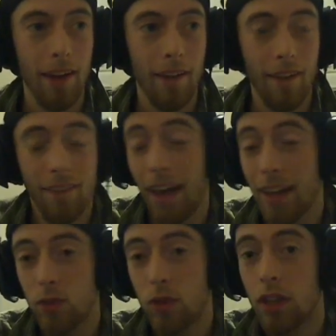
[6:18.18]
And
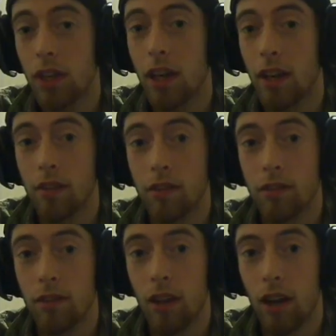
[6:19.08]
that's really it.
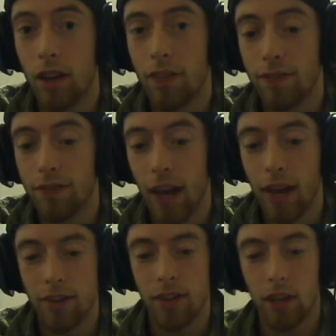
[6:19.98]

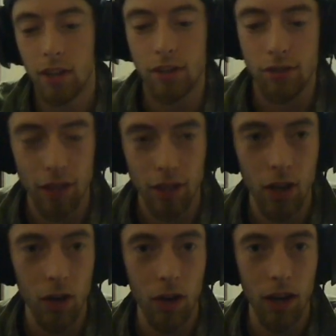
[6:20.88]
That is the end of this
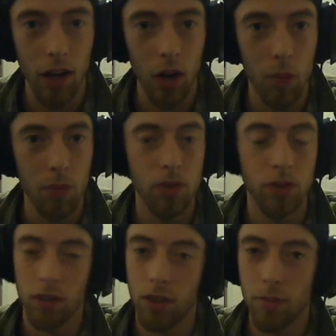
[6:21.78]
video, and I hope
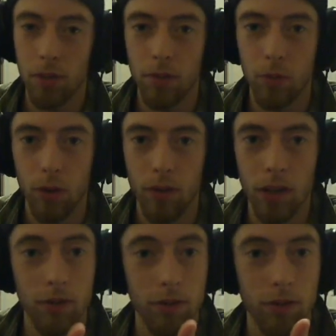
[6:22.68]
is a little bit
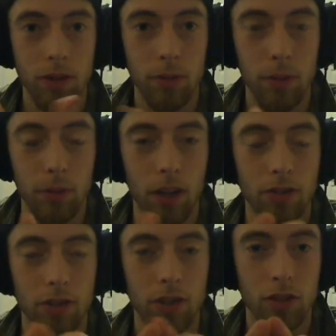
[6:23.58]
informative to people that
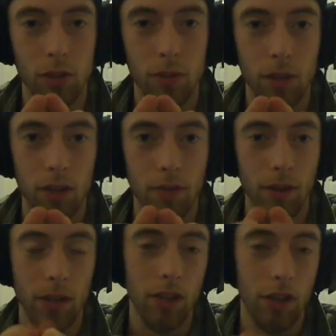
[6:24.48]
have started streaming and
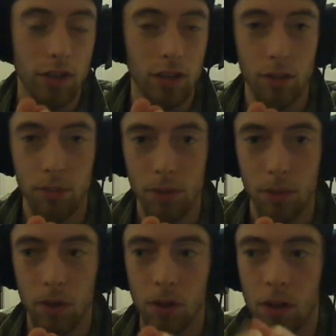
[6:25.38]
maybe interesting to
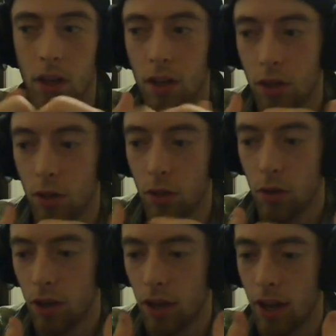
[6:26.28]
people
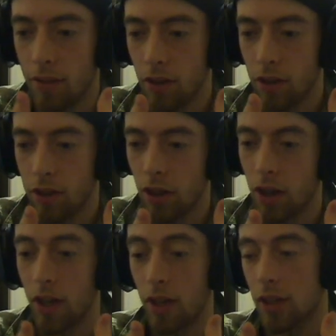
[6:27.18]
who have already
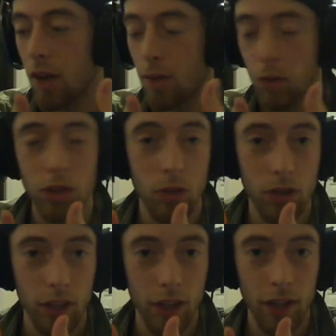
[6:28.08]
done it. Tell me what you
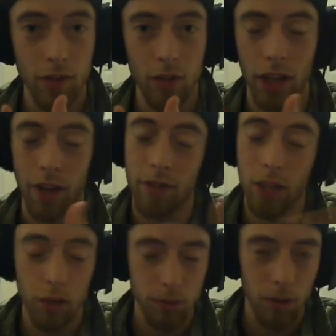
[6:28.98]
think with like
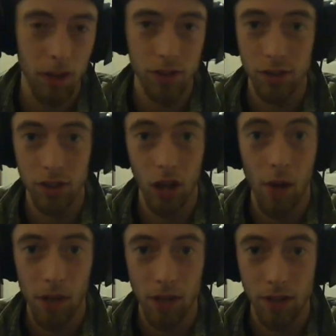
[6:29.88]
video responses,
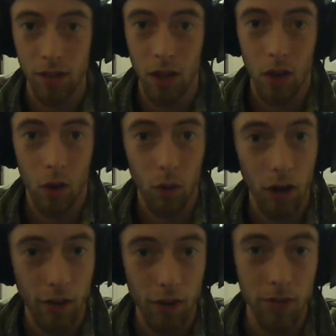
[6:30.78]
comments,
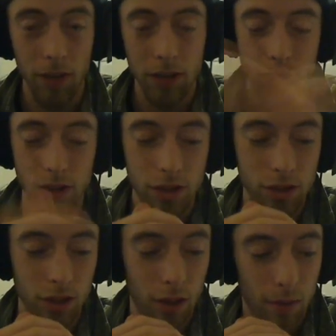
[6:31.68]
whatever,
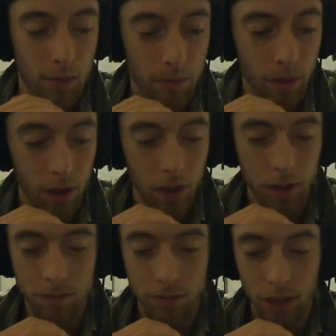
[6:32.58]
messages,
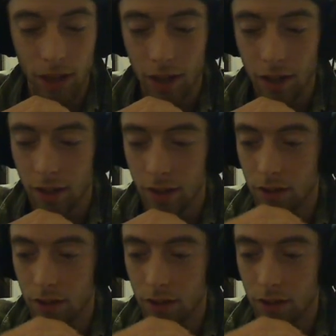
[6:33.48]
and